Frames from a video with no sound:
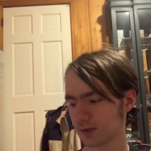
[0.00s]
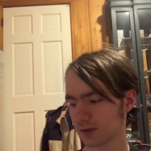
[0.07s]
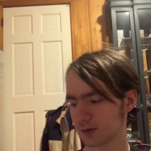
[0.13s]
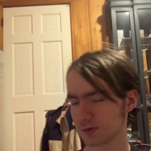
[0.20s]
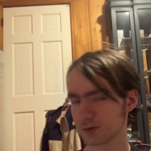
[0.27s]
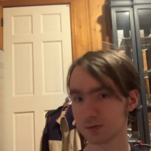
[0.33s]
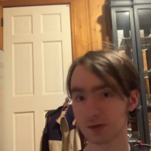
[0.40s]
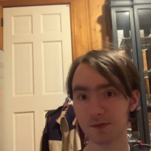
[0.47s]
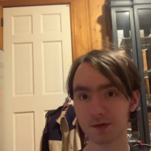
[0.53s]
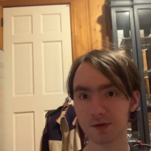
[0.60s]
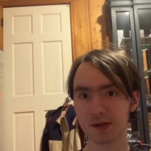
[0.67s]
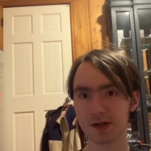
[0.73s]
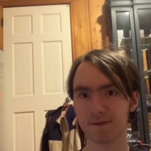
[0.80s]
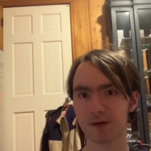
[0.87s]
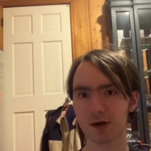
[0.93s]
So
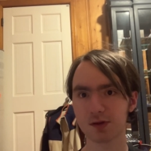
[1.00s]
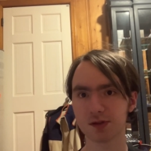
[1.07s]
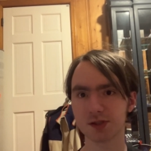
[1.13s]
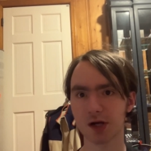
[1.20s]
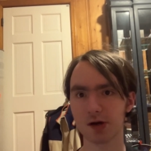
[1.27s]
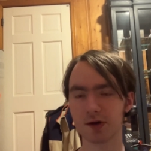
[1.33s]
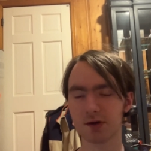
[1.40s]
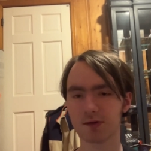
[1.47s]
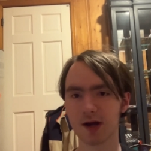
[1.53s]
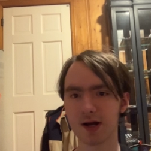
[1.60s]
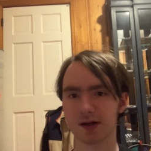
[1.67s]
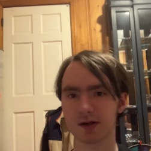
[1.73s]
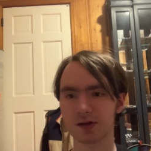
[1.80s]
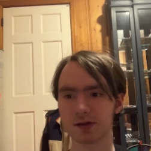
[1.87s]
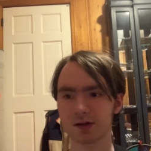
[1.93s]
definitely a very scary
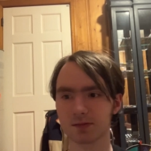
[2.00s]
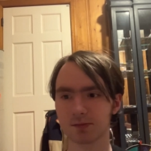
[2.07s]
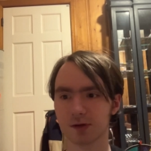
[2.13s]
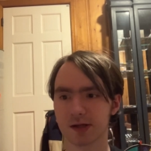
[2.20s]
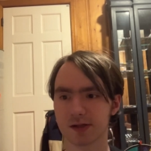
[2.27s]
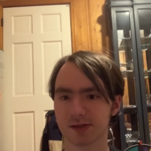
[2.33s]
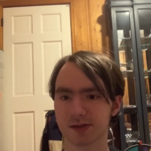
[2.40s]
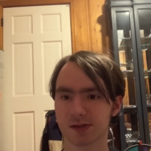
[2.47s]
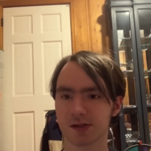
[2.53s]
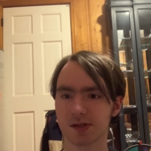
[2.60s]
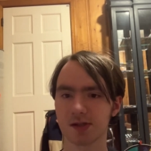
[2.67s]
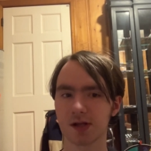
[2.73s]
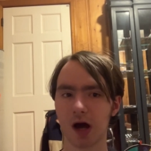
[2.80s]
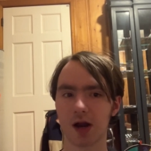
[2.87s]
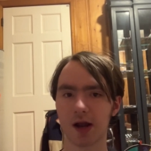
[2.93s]
wreck. I'm glad to see
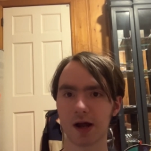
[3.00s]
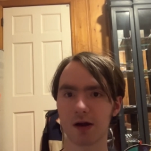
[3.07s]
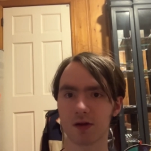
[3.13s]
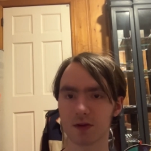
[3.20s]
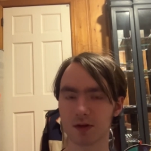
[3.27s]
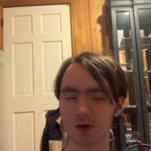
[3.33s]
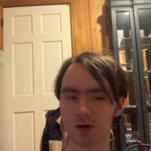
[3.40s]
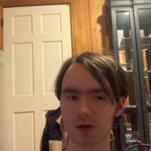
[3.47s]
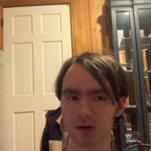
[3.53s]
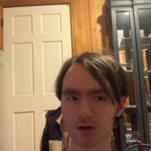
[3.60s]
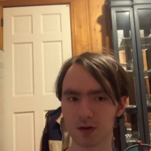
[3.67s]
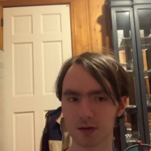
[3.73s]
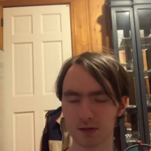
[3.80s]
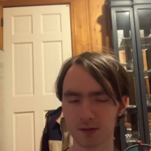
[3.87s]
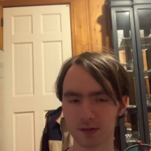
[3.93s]
he got out of the
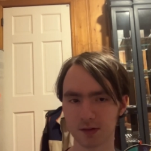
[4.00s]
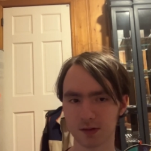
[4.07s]
car,